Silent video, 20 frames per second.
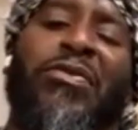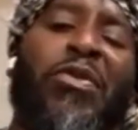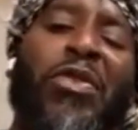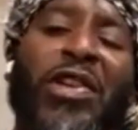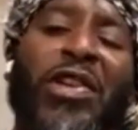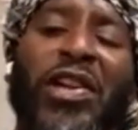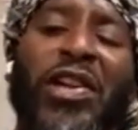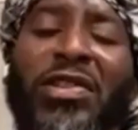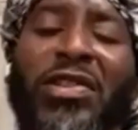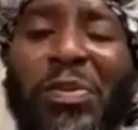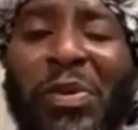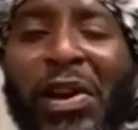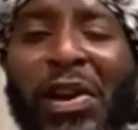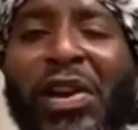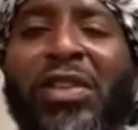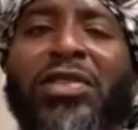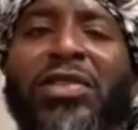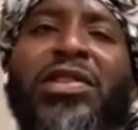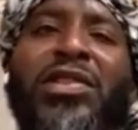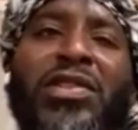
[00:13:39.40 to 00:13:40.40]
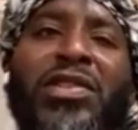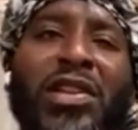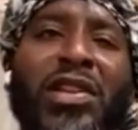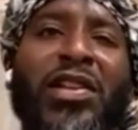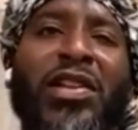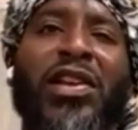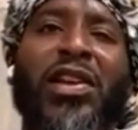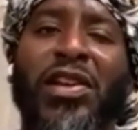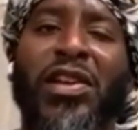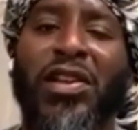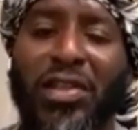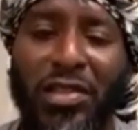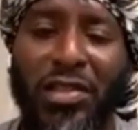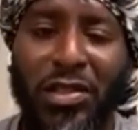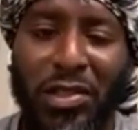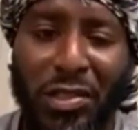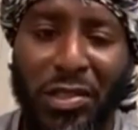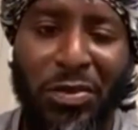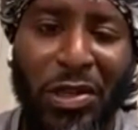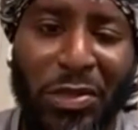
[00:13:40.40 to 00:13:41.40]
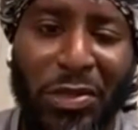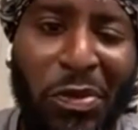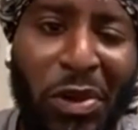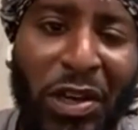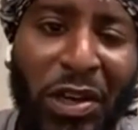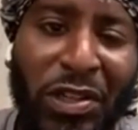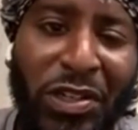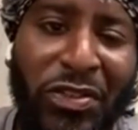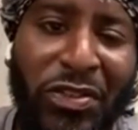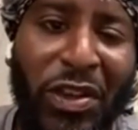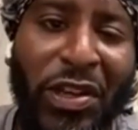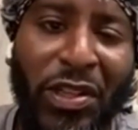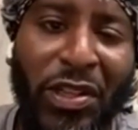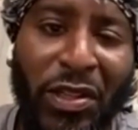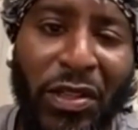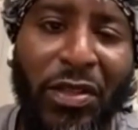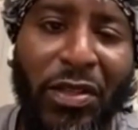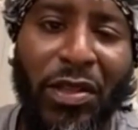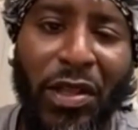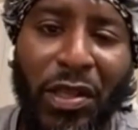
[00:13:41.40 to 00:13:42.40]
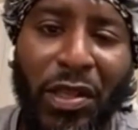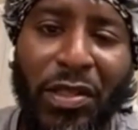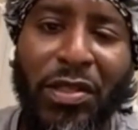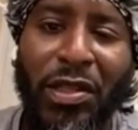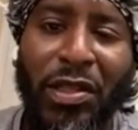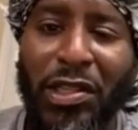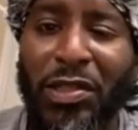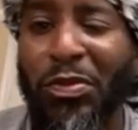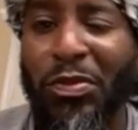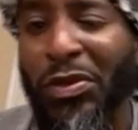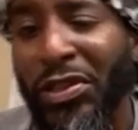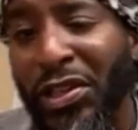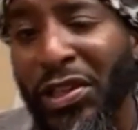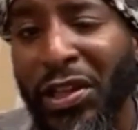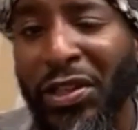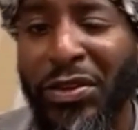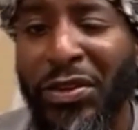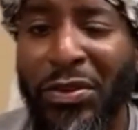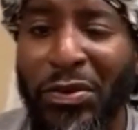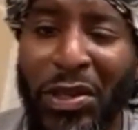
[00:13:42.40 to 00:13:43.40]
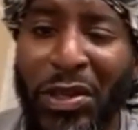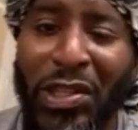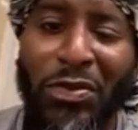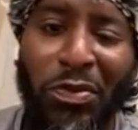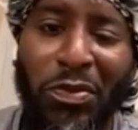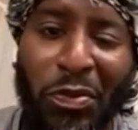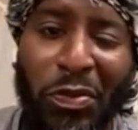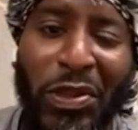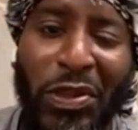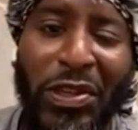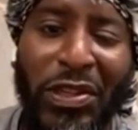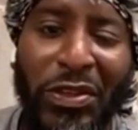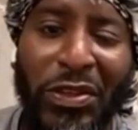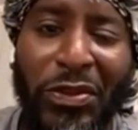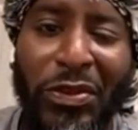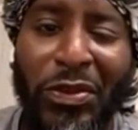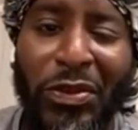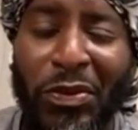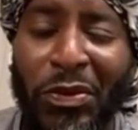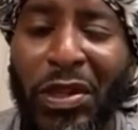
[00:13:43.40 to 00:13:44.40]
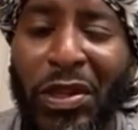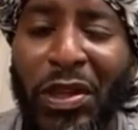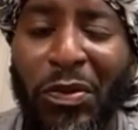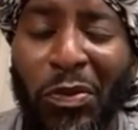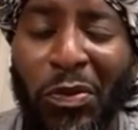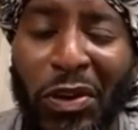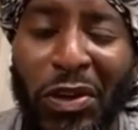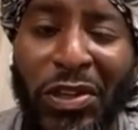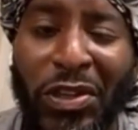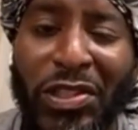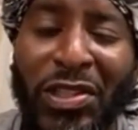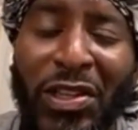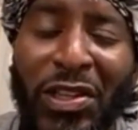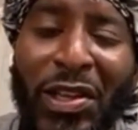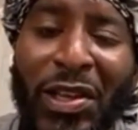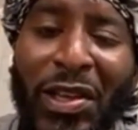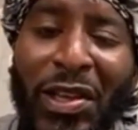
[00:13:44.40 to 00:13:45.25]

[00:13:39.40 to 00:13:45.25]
40 extra pounds of sitting there is part of training. That's what they do. That's what we need to do. It works.